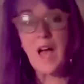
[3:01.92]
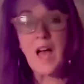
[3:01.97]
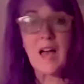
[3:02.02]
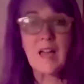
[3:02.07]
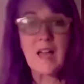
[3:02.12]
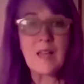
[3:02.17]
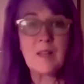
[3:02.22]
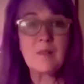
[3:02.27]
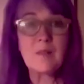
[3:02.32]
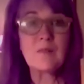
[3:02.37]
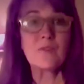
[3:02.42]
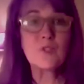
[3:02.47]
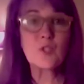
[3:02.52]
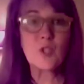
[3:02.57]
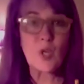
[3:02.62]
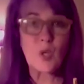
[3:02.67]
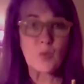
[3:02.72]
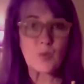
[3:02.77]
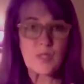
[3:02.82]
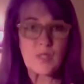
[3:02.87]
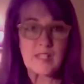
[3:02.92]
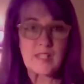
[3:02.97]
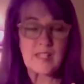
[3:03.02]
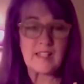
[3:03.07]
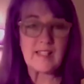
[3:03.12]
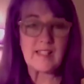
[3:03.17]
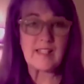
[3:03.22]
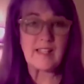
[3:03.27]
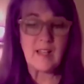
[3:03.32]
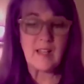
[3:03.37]
I've
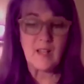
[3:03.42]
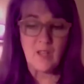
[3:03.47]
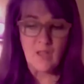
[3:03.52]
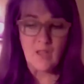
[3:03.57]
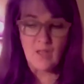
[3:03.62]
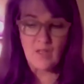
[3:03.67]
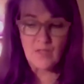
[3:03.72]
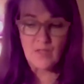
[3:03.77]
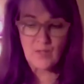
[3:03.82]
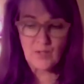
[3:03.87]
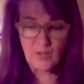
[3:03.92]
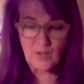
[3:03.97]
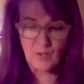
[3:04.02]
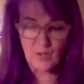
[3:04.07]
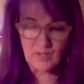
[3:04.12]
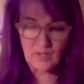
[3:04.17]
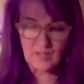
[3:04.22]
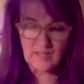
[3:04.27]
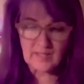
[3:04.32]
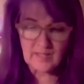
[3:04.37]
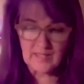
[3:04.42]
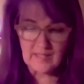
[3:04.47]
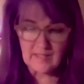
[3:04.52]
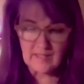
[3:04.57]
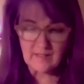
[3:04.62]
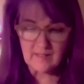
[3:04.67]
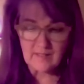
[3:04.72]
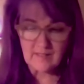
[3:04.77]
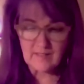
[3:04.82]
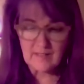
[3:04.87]
chosen the gardening,
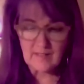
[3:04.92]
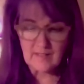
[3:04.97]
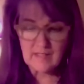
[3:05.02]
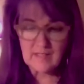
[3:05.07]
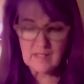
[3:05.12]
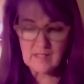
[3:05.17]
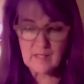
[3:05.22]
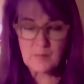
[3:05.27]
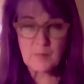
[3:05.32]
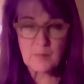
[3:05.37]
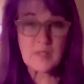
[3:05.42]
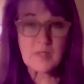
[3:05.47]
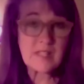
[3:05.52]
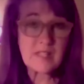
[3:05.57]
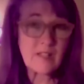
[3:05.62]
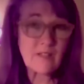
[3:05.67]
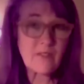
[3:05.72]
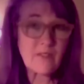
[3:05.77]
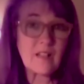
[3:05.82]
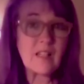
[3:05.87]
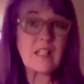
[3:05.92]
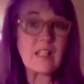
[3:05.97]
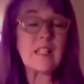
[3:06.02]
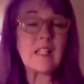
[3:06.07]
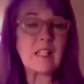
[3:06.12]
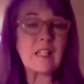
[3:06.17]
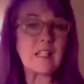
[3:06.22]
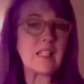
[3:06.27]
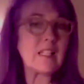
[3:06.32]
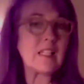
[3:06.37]

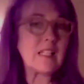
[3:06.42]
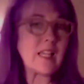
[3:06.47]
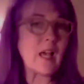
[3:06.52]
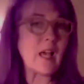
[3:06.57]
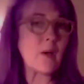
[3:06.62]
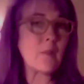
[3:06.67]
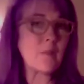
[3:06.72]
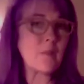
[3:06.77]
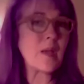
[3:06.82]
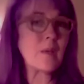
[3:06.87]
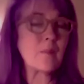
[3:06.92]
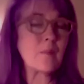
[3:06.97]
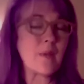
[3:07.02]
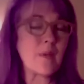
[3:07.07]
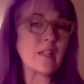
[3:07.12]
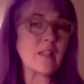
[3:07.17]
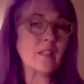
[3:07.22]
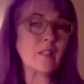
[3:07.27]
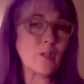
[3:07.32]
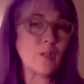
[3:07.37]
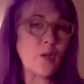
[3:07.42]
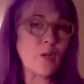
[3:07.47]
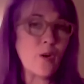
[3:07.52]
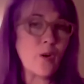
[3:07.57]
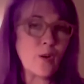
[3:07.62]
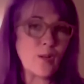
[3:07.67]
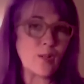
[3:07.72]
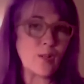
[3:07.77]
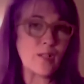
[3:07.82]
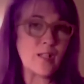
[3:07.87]
specifically cleaning out my
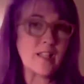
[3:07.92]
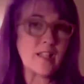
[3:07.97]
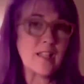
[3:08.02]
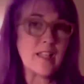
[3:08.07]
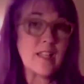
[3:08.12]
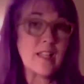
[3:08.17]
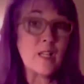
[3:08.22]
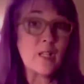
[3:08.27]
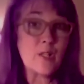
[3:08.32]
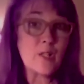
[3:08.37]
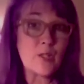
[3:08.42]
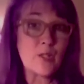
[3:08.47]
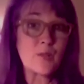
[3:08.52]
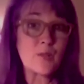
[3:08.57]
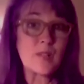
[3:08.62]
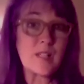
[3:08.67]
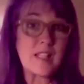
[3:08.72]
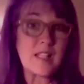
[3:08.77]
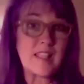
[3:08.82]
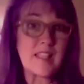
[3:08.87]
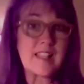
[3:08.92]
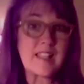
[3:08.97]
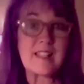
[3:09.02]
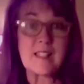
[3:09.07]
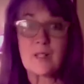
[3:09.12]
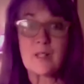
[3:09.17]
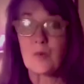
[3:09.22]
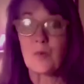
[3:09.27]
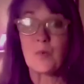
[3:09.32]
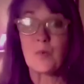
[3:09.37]
backyard during
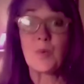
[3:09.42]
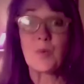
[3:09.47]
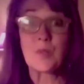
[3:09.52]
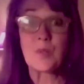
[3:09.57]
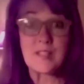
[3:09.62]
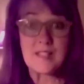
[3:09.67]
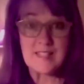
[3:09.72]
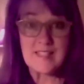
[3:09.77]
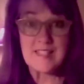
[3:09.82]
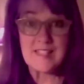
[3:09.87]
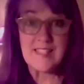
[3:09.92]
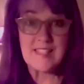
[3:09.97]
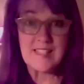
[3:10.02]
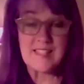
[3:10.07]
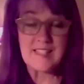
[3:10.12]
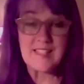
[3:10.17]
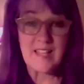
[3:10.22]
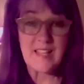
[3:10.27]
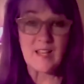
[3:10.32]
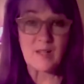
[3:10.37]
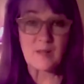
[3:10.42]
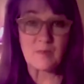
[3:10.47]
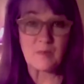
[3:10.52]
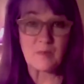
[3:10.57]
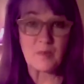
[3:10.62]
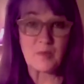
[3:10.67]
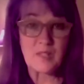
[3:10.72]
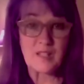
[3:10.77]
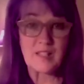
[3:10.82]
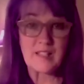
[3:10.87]
this quarantine
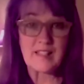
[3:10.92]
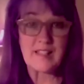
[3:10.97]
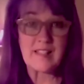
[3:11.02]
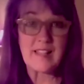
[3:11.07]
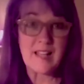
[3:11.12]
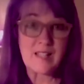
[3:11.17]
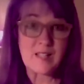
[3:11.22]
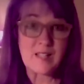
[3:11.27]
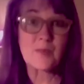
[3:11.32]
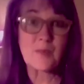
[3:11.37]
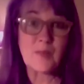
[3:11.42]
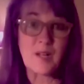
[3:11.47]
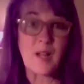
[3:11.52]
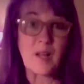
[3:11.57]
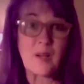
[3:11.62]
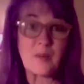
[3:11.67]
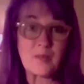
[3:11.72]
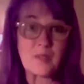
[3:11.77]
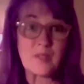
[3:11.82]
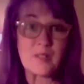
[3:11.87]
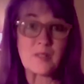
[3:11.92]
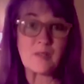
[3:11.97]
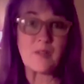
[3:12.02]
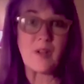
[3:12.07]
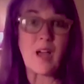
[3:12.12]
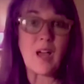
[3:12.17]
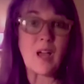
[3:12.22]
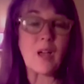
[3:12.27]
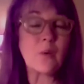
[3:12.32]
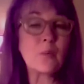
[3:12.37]
time. That's what I would do.
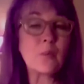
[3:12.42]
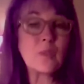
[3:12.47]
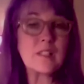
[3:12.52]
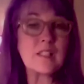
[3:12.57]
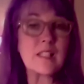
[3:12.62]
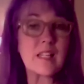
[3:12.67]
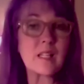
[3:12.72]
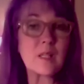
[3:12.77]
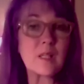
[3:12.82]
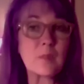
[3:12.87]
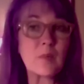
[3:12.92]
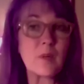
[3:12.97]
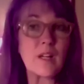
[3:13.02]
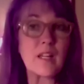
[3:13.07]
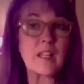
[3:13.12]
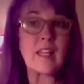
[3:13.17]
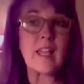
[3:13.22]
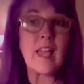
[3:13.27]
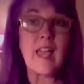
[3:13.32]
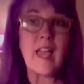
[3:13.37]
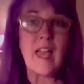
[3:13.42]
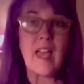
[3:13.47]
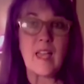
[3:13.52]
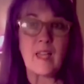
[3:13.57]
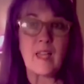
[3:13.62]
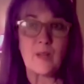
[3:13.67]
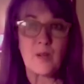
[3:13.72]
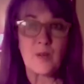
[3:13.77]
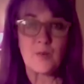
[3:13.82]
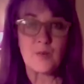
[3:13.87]
I would take a break
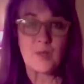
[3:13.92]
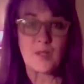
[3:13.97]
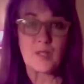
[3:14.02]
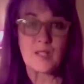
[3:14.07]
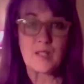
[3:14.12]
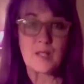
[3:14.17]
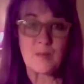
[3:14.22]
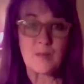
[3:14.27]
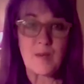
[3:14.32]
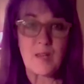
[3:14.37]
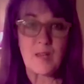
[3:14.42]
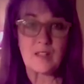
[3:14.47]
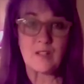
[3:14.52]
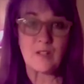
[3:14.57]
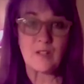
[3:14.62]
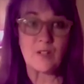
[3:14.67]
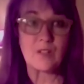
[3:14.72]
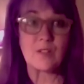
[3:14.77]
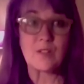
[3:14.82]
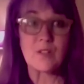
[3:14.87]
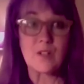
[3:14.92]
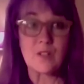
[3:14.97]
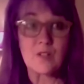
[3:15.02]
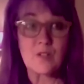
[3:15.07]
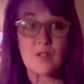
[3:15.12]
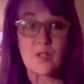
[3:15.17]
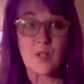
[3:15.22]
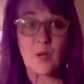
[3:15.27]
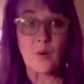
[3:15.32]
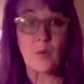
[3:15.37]
and go work in the backyard.
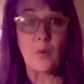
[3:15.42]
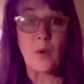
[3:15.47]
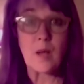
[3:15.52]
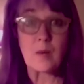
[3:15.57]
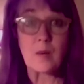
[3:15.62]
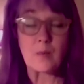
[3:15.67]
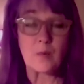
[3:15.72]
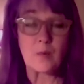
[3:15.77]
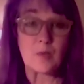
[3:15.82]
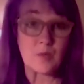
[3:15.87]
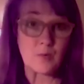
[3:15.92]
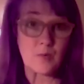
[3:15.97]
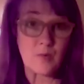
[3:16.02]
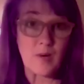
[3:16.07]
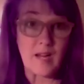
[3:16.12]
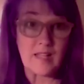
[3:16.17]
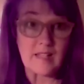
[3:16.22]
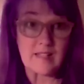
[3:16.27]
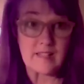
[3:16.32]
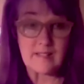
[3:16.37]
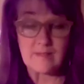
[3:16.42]
So I'm going to write.